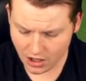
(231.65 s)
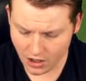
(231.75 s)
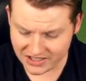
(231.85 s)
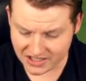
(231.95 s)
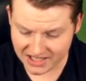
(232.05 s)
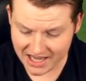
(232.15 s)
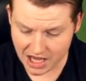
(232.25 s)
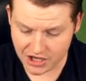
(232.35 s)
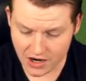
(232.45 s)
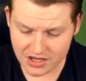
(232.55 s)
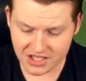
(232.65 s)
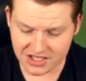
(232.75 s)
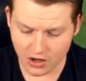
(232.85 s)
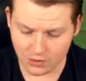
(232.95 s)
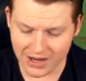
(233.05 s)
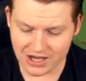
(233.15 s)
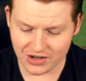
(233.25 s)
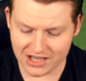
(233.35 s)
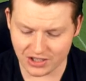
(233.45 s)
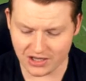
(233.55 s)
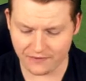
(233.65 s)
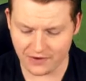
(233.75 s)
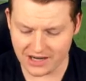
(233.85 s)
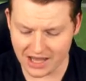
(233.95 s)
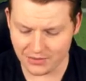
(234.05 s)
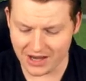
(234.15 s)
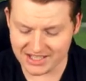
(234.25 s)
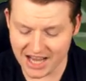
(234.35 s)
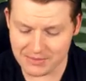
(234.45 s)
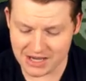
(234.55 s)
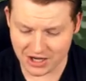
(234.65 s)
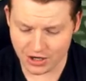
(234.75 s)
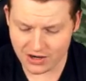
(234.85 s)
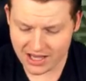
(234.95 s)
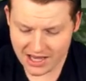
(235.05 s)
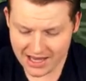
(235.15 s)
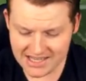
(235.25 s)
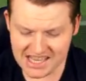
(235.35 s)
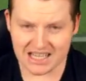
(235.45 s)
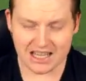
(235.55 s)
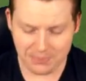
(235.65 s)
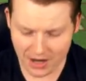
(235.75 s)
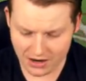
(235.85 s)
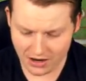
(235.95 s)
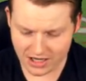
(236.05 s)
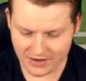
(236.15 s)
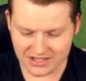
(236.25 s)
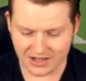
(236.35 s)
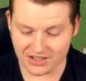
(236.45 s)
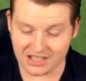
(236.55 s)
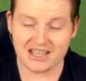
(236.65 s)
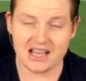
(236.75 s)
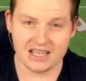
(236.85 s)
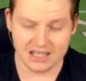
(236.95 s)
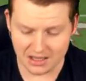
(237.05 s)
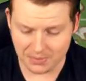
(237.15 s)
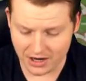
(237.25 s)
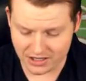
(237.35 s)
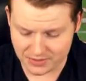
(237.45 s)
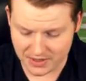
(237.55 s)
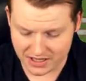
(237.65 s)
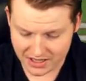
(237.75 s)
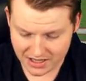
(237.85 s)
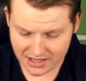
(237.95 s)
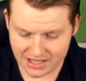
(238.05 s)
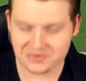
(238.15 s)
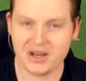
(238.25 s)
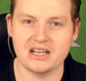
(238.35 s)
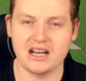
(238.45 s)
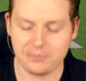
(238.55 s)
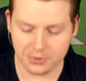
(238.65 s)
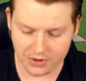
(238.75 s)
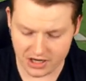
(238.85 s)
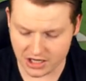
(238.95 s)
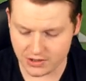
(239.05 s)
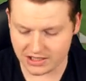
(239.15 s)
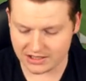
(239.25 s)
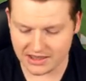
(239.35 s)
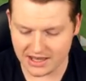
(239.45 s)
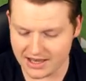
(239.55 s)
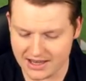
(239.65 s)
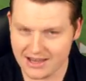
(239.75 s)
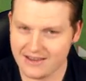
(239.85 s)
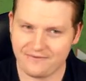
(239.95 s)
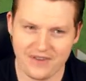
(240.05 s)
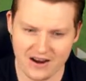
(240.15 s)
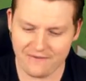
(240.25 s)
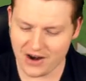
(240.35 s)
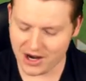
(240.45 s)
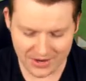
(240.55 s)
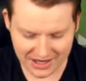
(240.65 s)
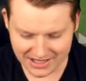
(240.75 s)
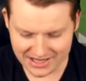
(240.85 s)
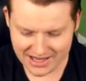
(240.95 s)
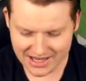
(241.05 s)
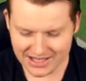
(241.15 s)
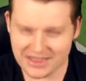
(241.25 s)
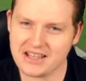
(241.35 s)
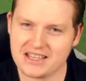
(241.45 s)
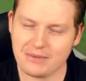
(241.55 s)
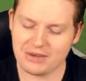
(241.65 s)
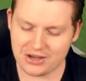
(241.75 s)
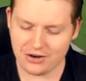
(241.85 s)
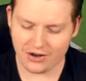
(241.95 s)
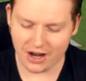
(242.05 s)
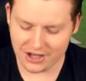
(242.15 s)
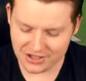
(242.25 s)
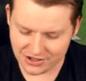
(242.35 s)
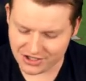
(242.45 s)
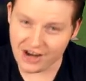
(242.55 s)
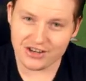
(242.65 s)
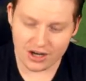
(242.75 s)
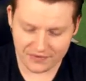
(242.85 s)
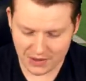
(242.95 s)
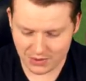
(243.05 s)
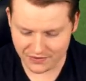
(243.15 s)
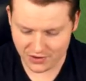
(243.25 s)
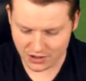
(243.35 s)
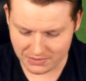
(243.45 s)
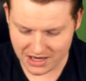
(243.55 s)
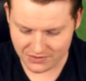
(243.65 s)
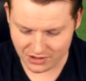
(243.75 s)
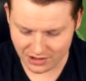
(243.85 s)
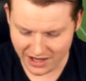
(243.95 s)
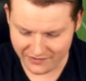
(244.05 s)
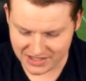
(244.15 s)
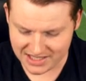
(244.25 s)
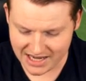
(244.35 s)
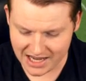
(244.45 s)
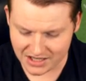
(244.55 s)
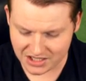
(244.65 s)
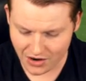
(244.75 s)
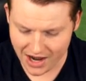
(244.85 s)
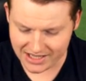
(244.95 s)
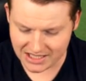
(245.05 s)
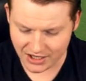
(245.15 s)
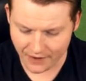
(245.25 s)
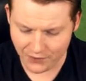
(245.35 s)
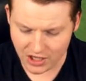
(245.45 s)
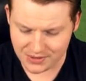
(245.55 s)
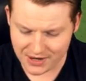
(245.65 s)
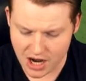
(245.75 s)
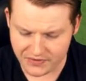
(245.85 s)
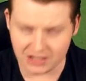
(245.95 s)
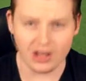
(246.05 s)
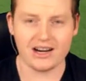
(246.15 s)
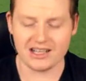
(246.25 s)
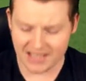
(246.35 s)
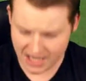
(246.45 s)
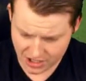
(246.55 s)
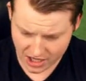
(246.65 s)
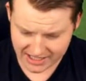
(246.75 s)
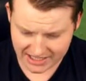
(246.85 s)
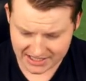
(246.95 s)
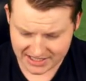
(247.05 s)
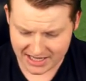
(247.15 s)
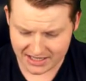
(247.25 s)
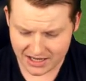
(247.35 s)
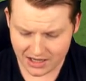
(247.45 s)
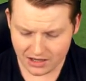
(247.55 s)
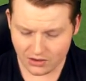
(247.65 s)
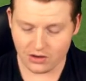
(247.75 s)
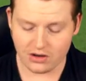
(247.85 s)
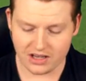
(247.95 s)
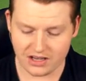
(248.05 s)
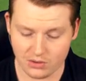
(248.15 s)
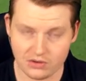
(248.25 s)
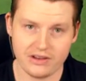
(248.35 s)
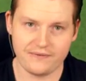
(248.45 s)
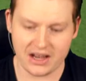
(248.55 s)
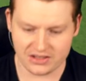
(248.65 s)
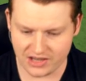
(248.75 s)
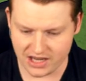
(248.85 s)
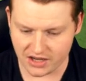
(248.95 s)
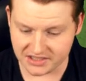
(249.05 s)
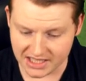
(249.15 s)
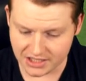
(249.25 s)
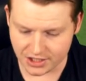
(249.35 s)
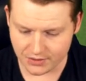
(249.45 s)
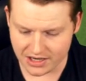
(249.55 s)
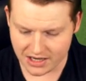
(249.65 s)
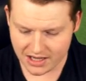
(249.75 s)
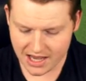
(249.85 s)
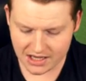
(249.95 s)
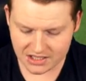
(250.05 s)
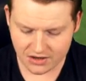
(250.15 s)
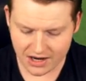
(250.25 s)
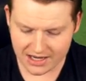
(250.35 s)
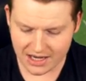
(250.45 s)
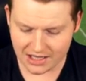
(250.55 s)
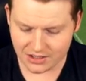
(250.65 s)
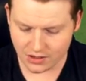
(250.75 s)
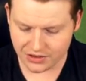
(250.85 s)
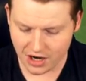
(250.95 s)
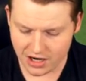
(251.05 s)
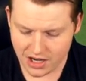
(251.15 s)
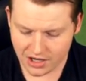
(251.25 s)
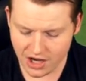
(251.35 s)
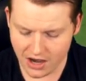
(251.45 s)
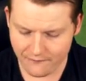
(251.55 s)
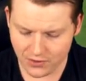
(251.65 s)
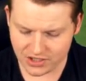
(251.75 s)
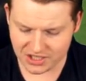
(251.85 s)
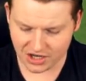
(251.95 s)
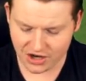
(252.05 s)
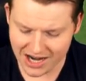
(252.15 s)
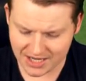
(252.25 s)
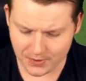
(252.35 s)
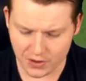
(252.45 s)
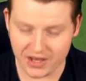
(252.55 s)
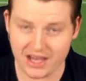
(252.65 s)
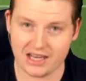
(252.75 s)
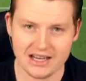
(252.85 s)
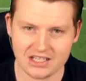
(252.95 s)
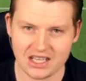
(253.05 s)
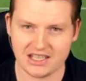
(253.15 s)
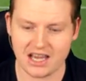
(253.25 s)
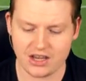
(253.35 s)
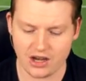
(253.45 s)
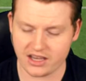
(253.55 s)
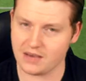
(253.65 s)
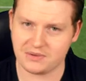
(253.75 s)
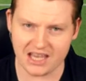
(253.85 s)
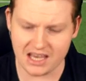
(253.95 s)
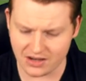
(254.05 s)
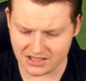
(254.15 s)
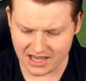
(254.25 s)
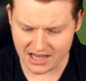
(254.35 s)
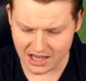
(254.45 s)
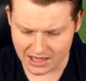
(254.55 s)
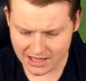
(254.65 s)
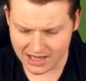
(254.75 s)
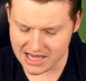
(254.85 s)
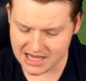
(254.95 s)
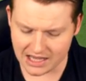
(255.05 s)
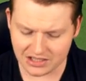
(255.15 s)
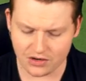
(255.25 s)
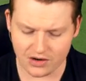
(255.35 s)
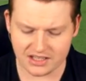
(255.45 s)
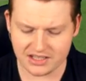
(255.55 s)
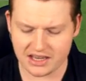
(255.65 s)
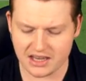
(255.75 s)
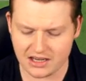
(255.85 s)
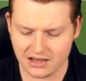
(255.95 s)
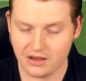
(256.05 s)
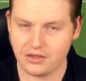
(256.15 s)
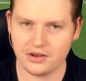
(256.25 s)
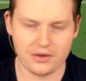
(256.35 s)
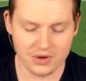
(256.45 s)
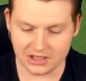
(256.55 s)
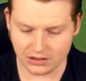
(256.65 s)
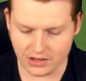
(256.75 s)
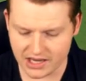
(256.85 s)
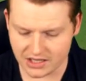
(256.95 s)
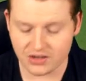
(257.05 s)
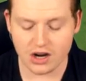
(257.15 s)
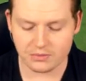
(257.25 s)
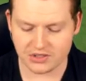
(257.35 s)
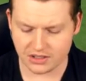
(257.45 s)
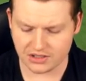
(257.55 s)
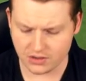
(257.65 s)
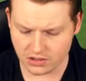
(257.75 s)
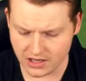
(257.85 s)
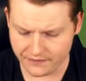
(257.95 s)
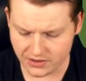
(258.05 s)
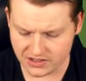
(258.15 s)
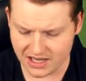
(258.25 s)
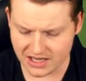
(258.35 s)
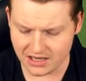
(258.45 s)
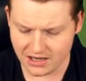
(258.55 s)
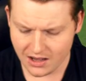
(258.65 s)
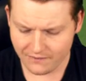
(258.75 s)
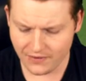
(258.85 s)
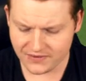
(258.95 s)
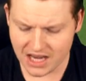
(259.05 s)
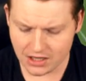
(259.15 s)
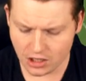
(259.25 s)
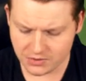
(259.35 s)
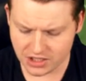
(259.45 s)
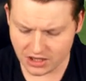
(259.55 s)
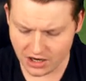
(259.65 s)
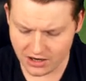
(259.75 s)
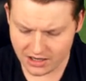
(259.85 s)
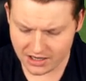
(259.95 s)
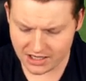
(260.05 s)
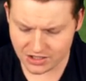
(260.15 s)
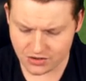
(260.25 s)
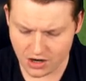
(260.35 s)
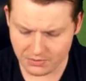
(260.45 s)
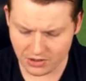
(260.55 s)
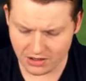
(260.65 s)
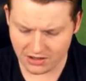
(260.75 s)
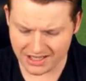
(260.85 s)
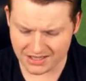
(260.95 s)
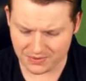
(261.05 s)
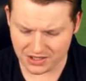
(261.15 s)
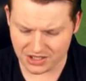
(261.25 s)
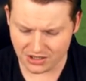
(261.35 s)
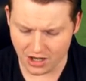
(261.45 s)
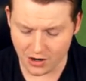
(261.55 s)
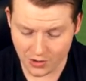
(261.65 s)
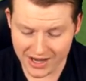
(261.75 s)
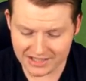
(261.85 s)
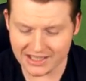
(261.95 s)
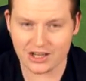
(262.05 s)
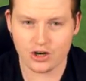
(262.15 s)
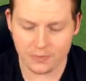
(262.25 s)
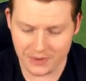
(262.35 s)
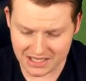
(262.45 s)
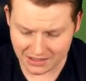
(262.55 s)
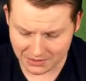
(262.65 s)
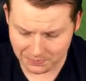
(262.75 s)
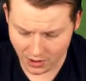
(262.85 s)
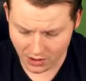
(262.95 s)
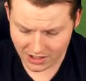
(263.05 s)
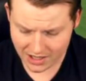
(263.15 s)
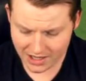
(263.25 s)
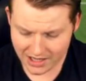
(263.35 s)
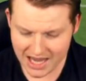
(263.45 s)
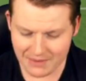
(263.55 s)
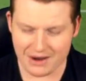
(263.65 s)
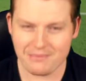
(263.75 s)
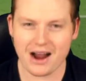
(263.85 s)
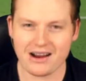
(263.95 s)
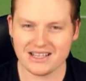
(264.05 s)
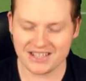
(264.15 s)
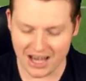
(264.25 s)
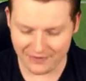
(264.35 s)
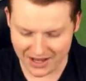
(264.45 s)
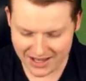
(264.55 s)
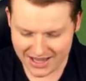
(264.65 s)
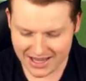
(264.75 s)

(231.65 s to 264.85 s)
Oh, it's Isaiah Yeo just scored one try. He's looking for another one. Damian Cook, he's under the post. Oh, no, he's not. I was going to say he's under the post, but gets rounded up pretty quickly there. Very, very quickly. You think Damian Cook, I don't know if they would have him there in real life. Instead, Angus Crichton, is he going to fall his way over the line? Isaiah Yeo nearly did. Oh, well, in fact, Isaiah Yeo did do it. Angus Crichton can't do it, though. Going for just a crash ball there. It is Isaiah Yeo. I keep saying Isaiah. He can't score his second. I really thought Angus Crichton was going to score there for a second. Fifth tackle option, though. It is Jerome. Oh, that's pretty... Oh, Queensland could have picked up the ball. Cameron Murray's over.